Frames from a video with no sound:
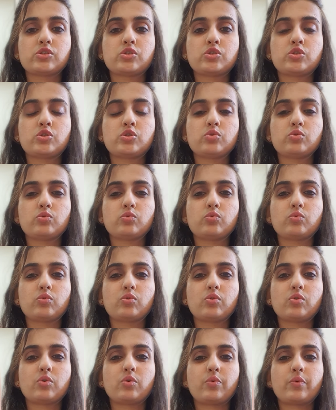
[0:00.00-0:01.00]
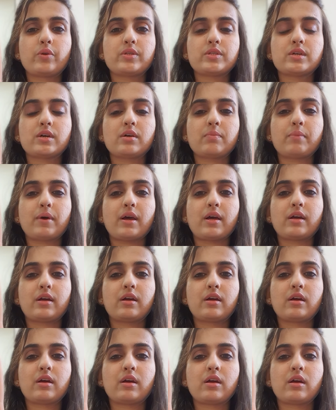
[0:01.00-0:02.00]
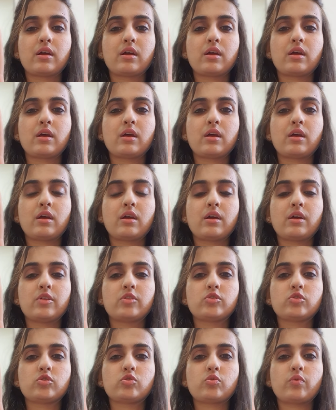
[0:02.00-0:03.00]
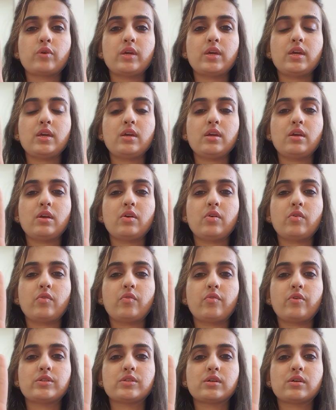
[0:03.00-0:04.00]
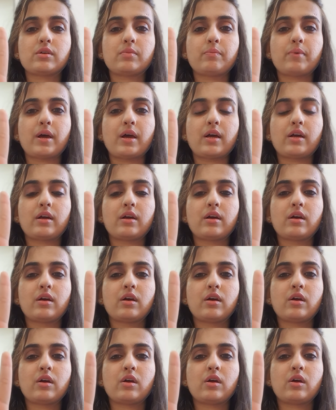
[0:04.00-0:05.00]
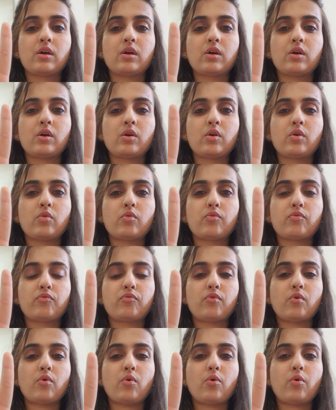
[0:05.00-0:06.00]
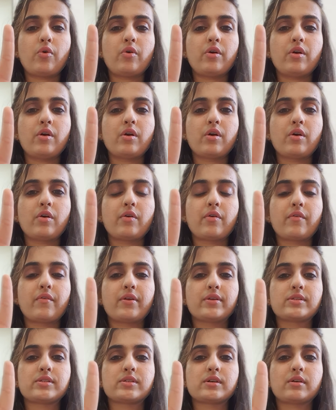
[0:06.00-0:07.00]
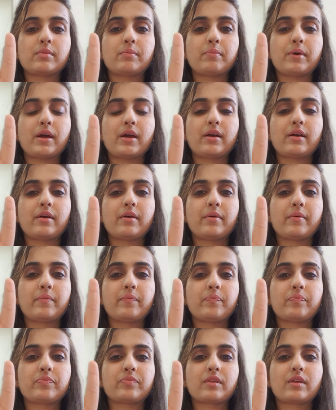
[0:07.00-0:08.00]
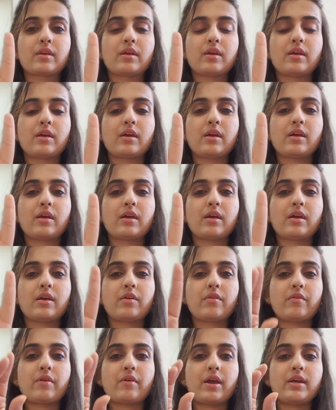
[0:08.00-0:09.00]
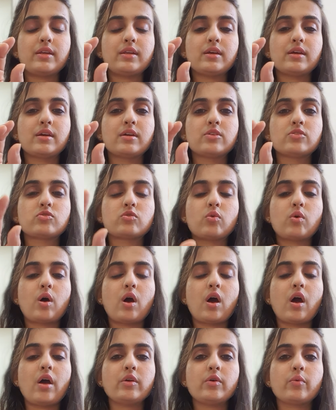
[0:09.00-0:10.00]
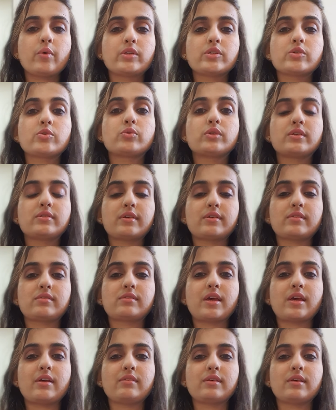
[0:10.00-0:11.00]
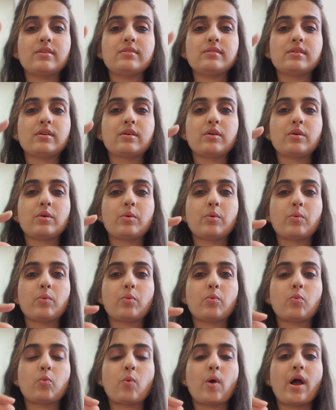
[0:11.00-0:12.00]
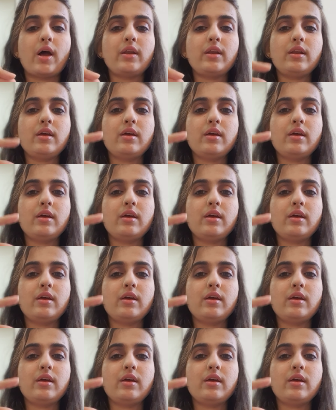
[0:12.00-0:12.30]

two return back three return back 4 return back right so how you're going to do these exercises one